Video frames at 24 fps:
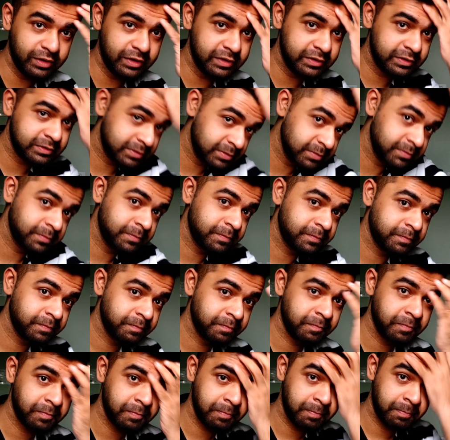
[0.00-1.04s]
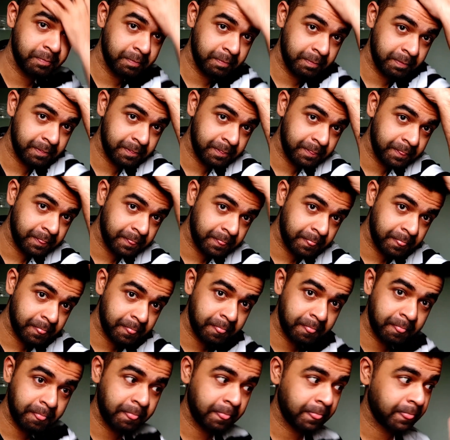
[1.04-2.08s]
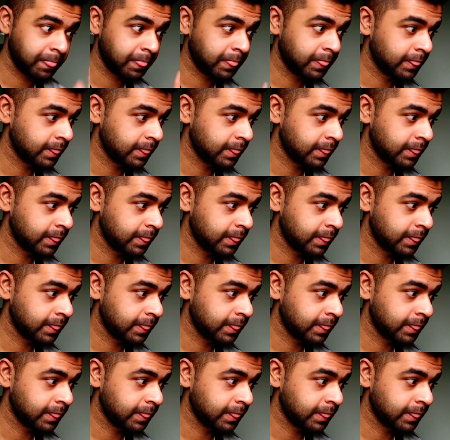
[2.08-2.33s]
this. Okay, the screenplay.